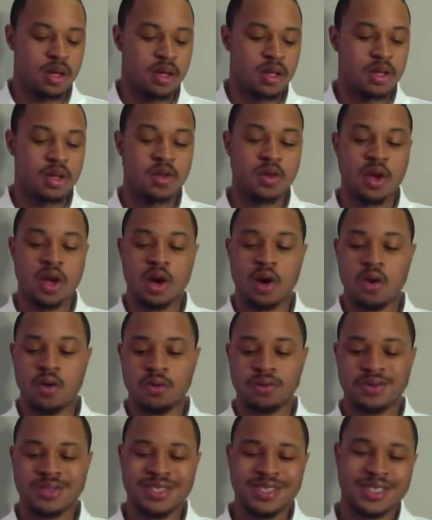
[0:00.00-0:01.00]
you know,
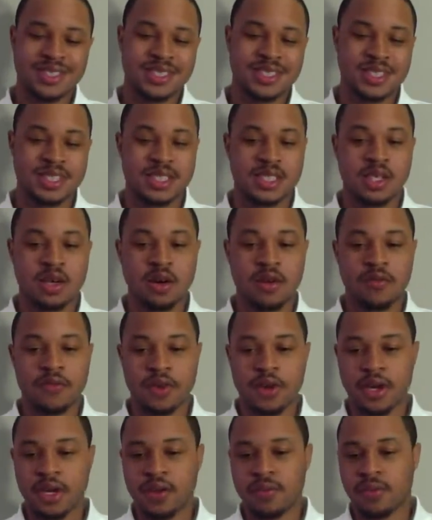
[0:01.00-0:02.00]
just the
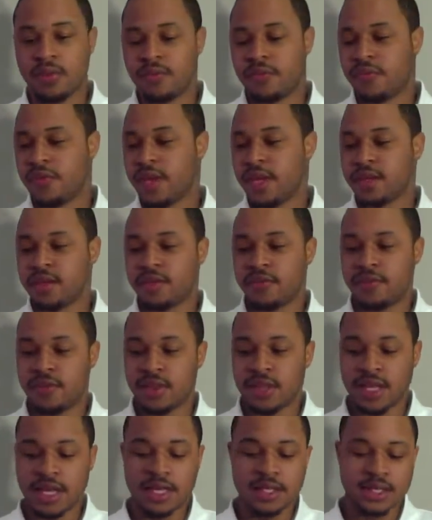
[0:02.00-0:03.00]
silver and the reflective
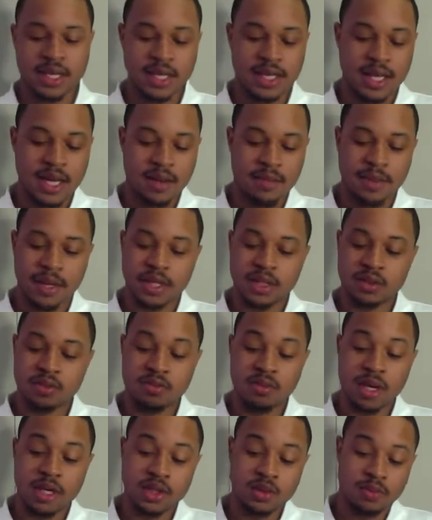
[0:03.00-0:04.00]
and things like that. But it's
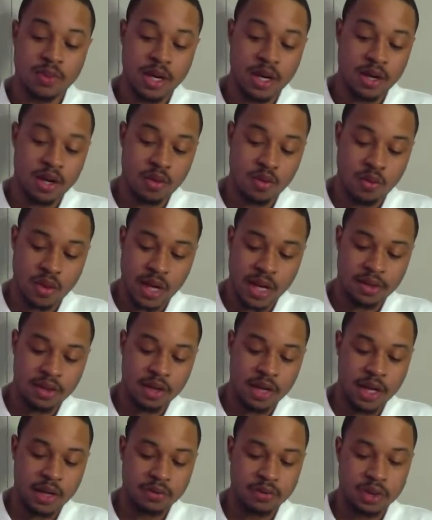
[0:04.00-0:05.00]
much better than what I
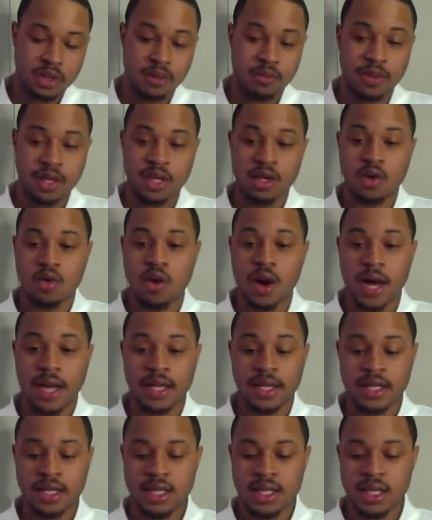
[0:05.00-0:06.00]
thought it was gonna be. The
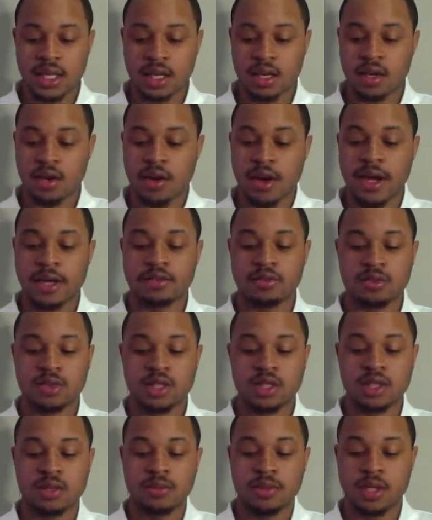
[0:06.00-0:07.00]
quality and
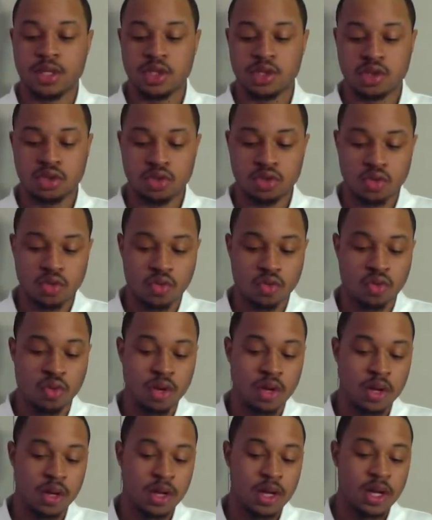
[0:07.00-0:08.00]
craftsmanship of this shoe
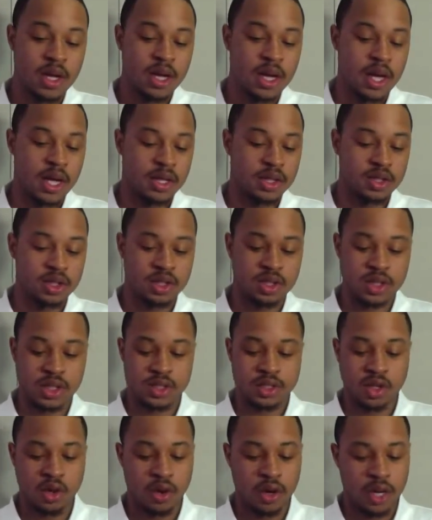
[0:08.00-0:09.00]
is
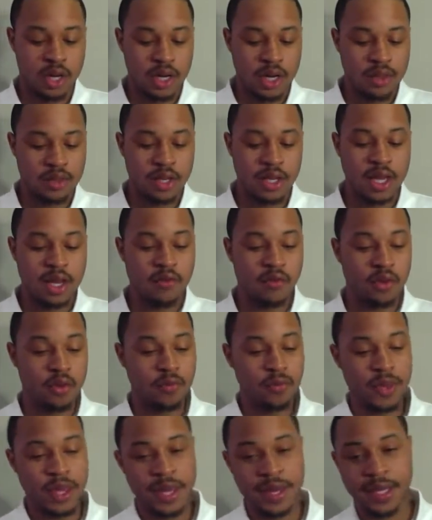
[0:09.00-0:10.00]
just on another level,
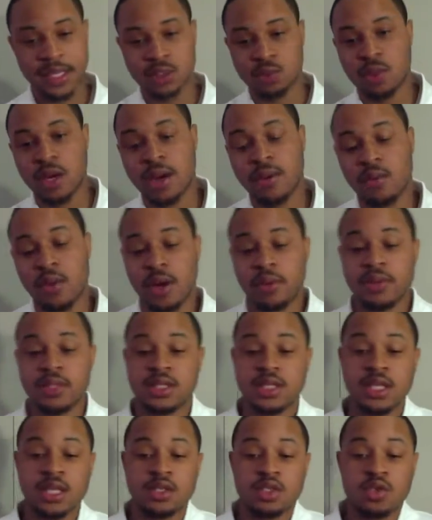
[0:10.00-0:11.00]
and that's probably why we
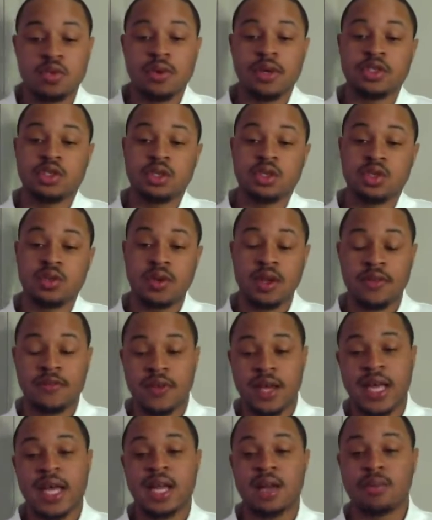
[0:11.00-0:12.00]
see the
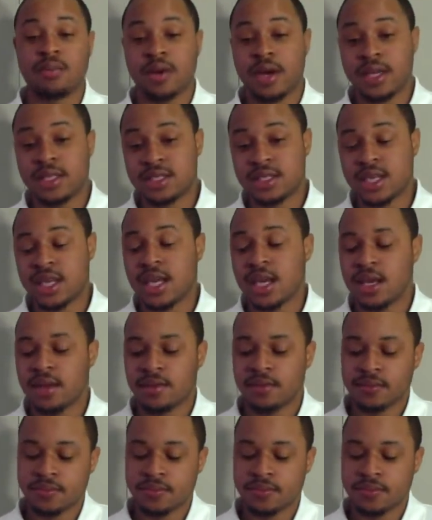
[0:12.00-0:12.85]
$225 price tag.